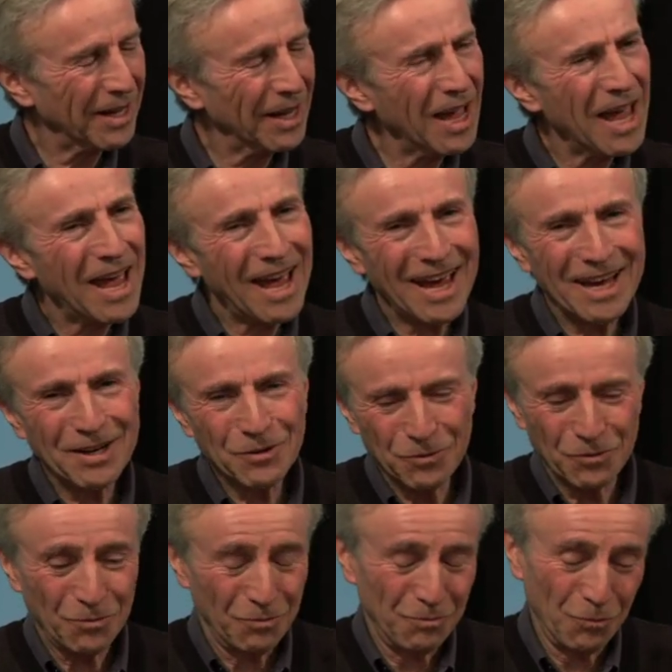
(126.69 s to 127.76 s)
Okay.
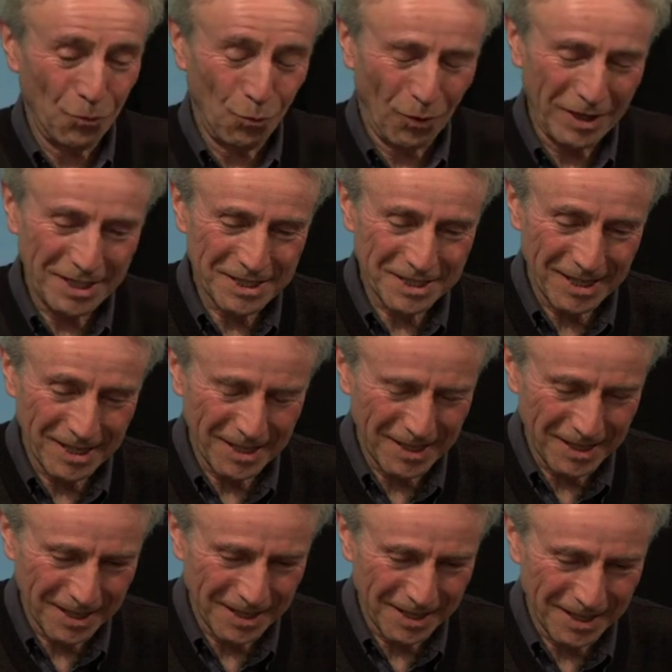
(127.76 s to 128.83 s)
And what is
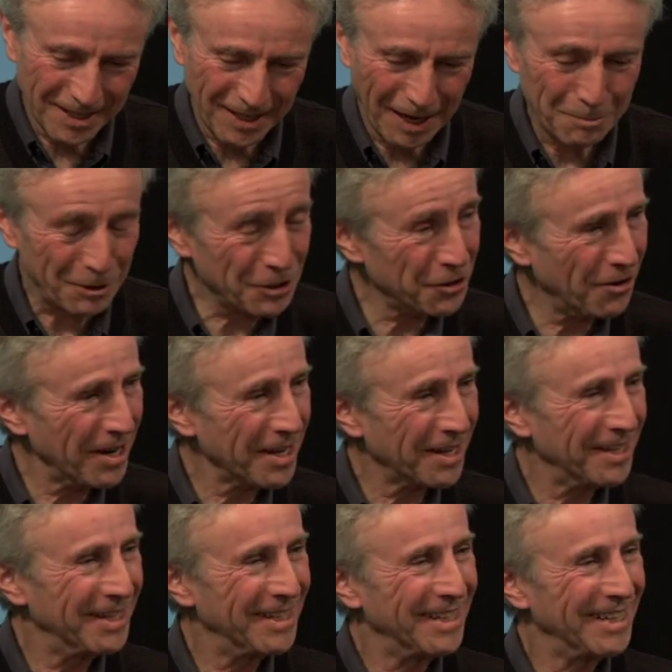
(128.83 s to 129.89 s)
a climate strike?